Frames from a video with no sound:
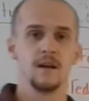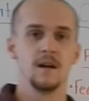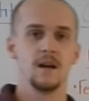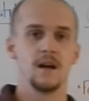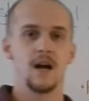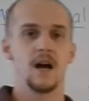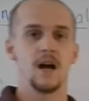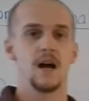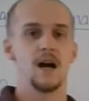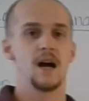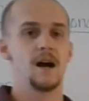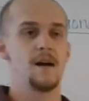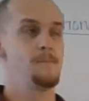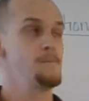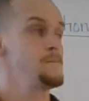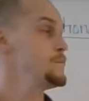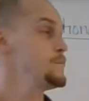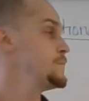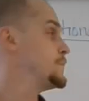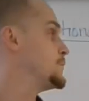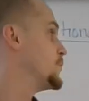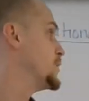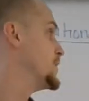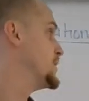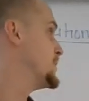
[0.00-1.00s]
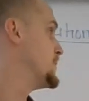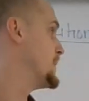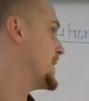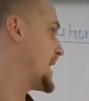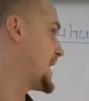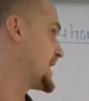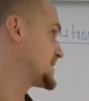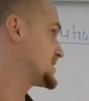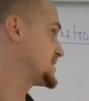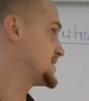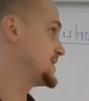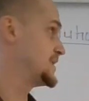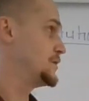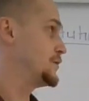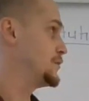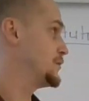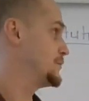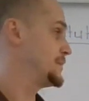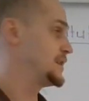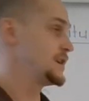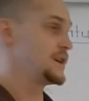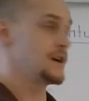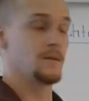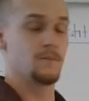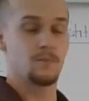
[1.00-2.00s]
with Madison, who would
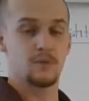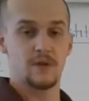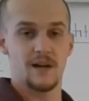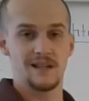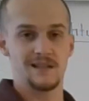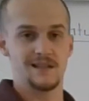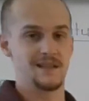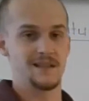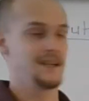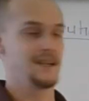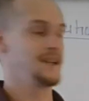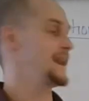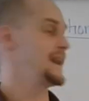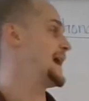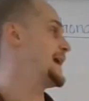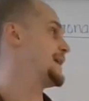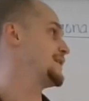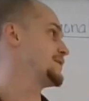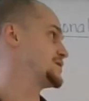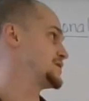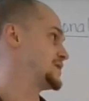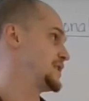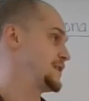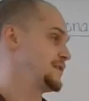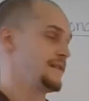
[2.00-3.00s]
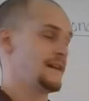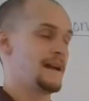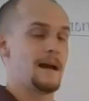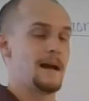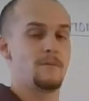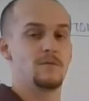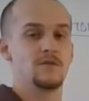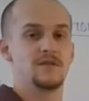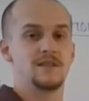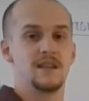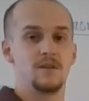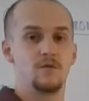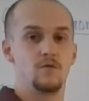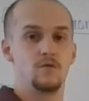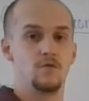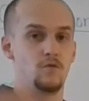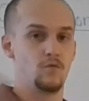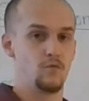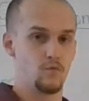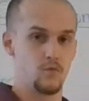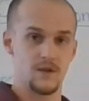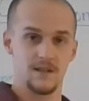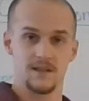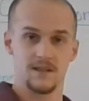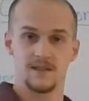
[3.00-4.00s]
become president, Alexander Hamilton,
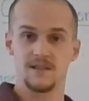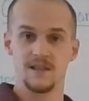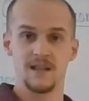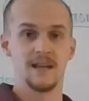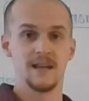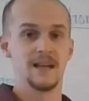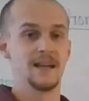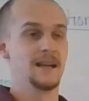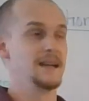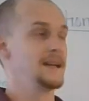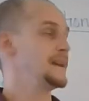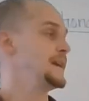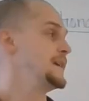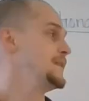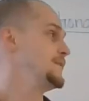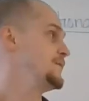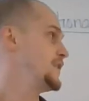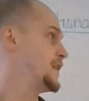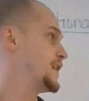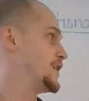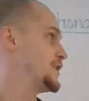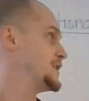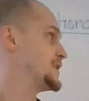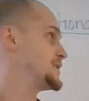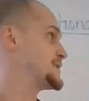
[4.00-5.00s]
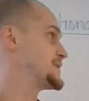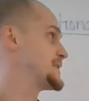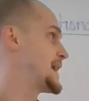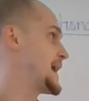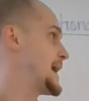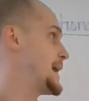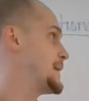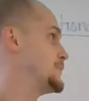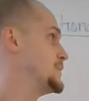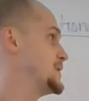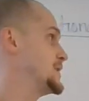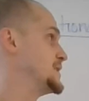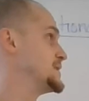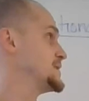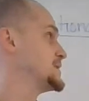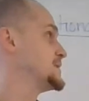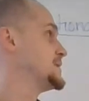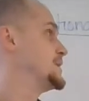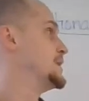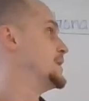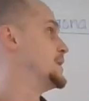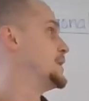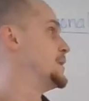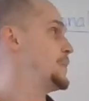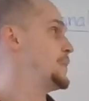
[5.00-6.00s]
who was in various cabinets,
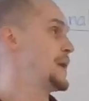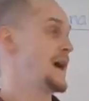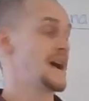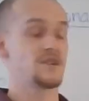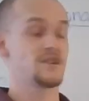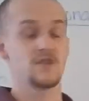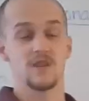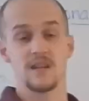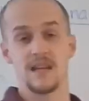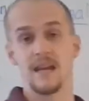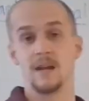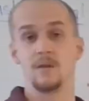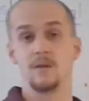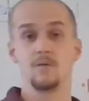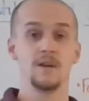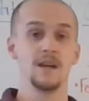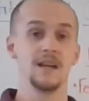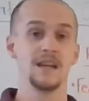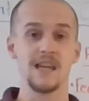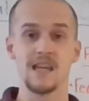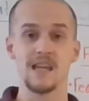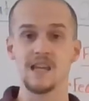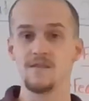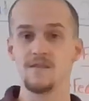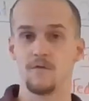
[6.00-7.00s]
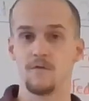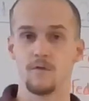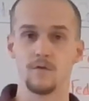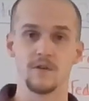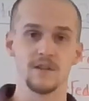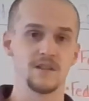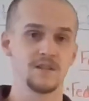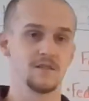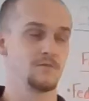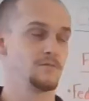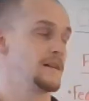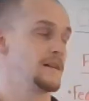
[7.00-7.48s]
Patrick Henry, key voice of the